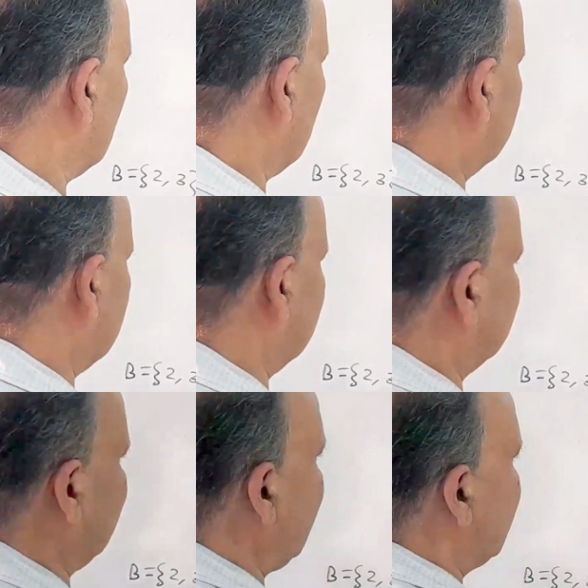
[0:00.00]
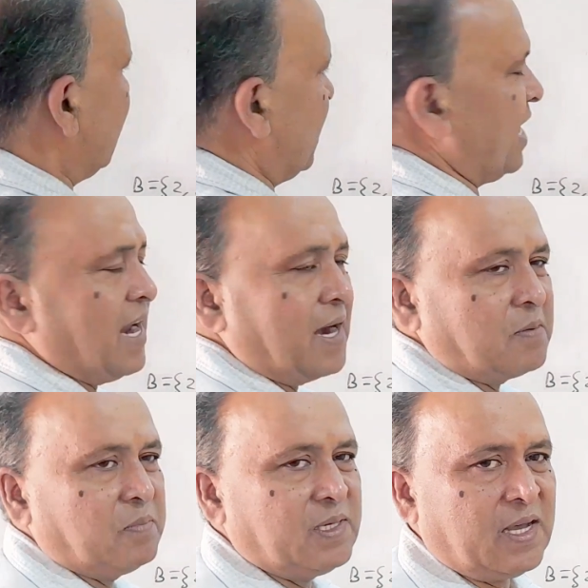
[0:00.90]
We can say A
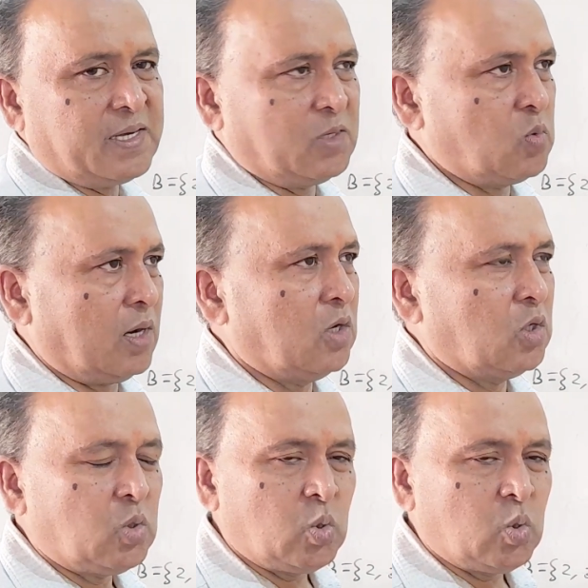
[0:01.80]
and B are equal.